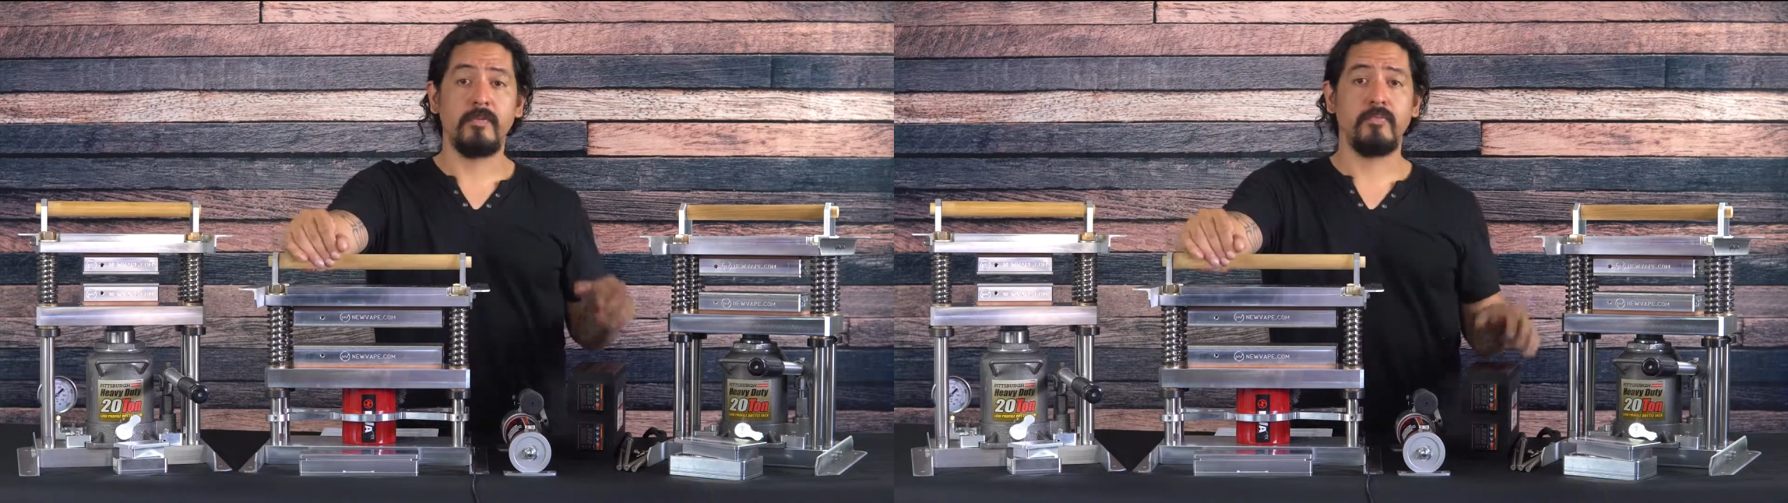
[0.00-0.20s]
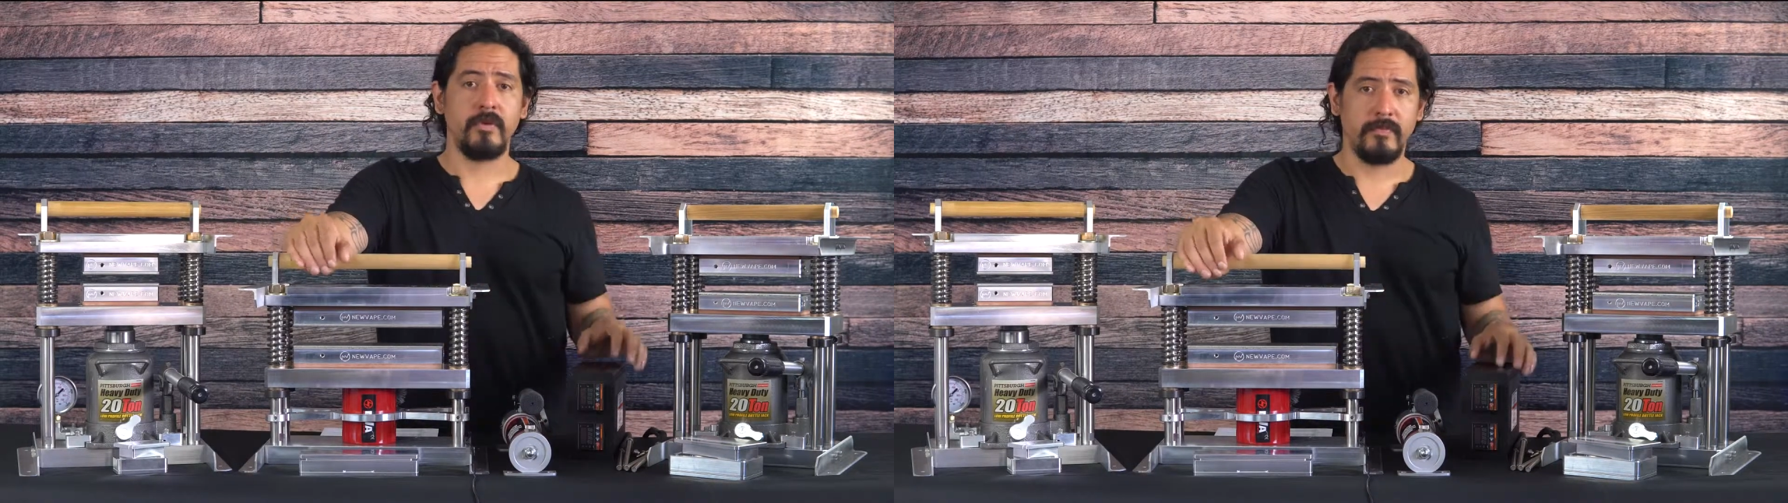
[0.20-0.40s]

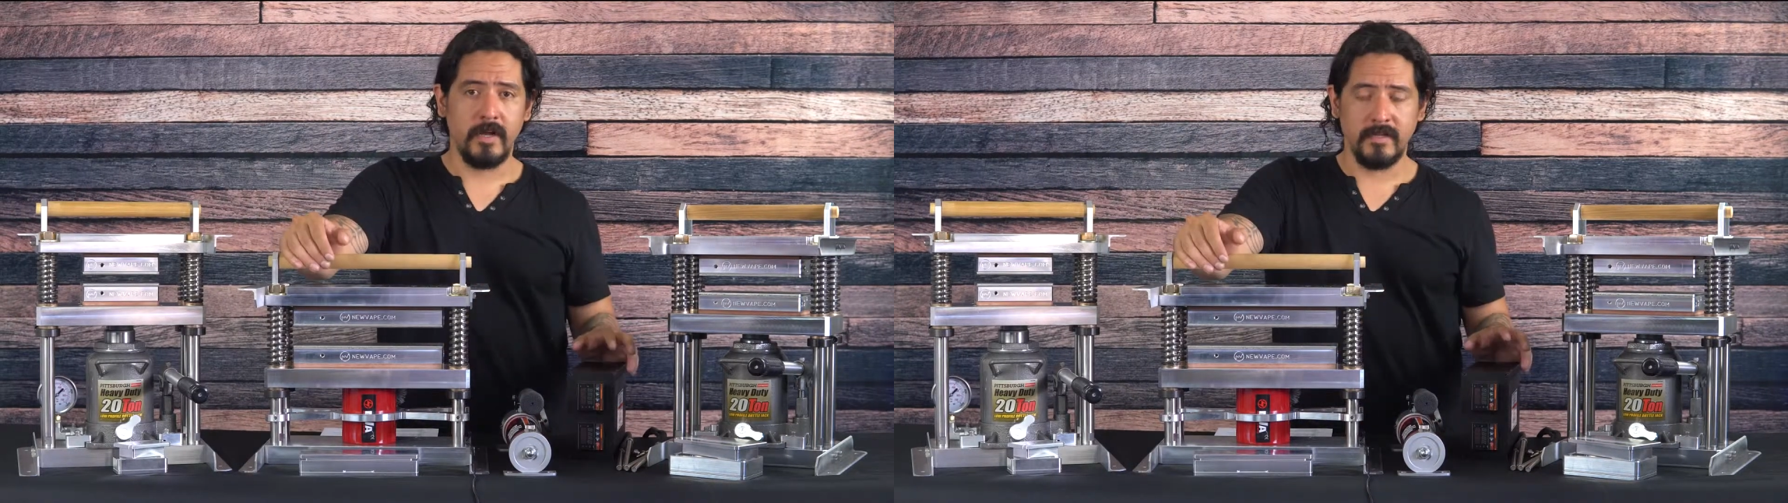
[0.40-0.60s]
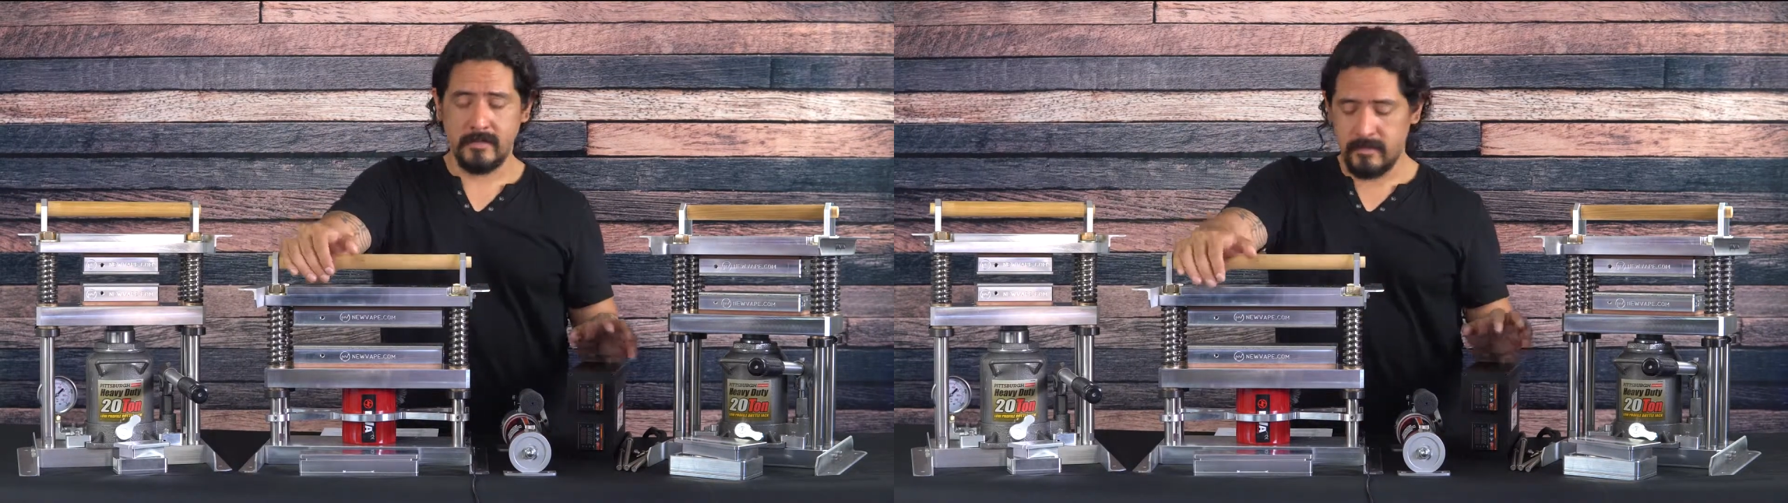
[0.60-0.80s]

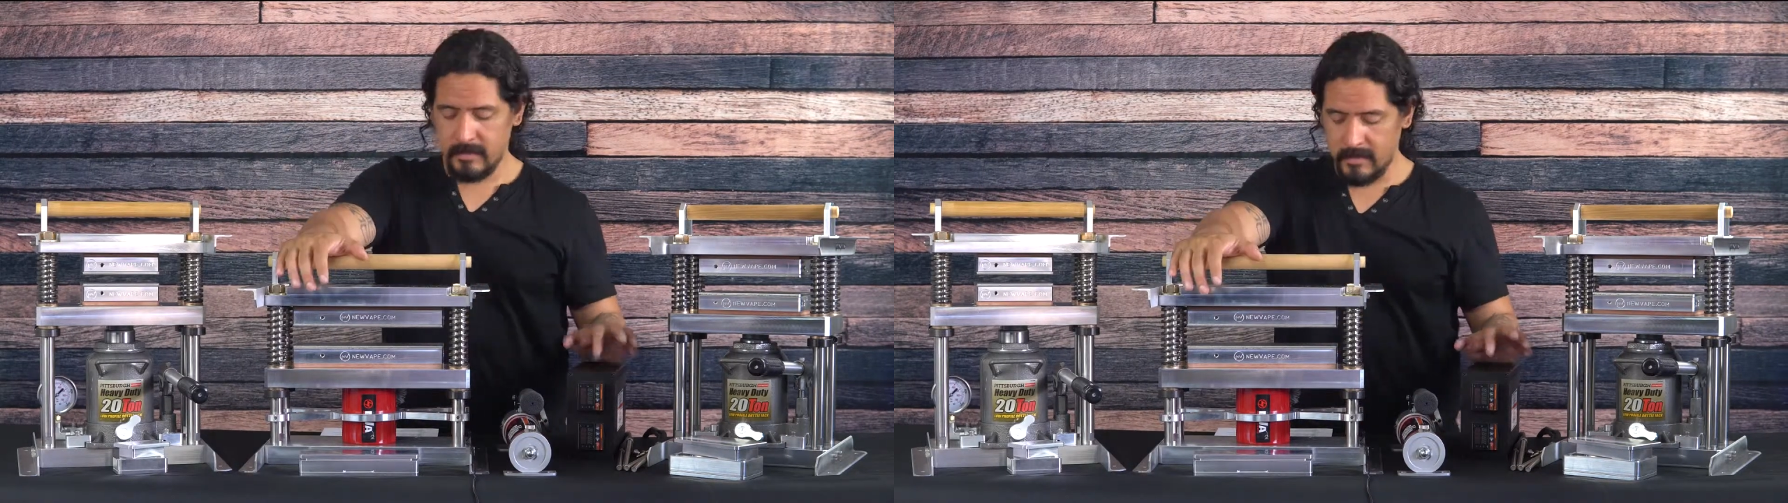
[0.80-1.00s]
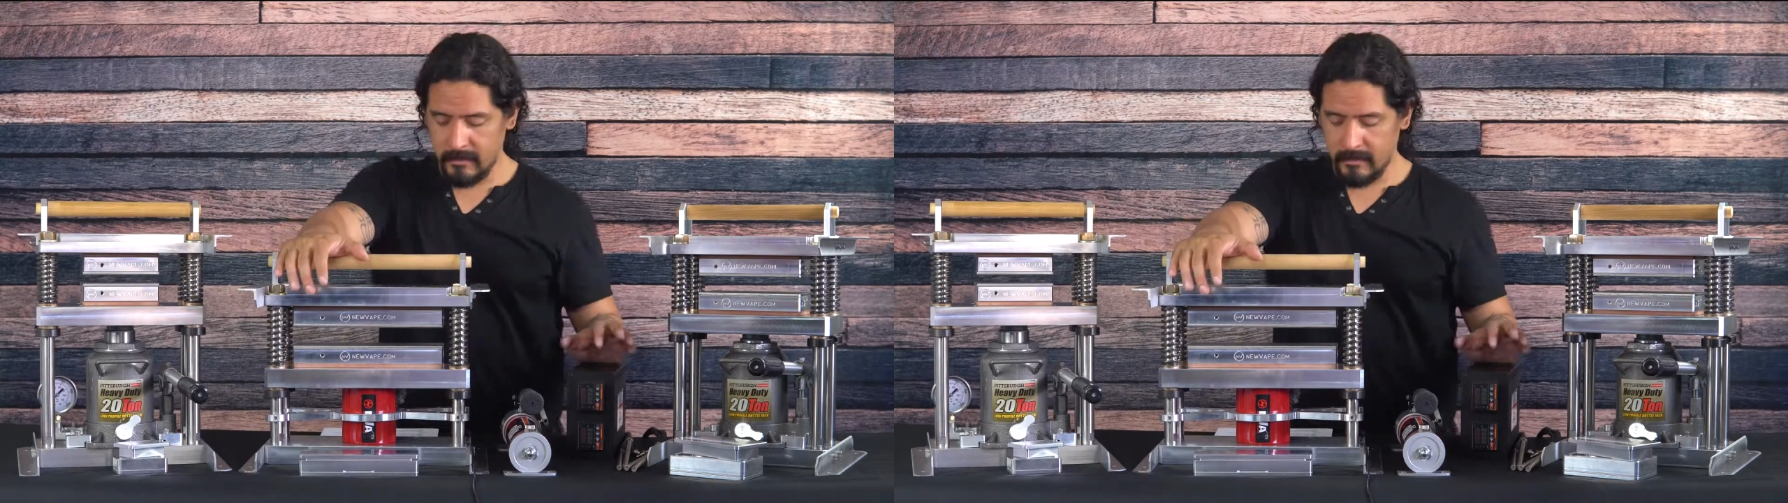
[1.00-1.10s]
pre-press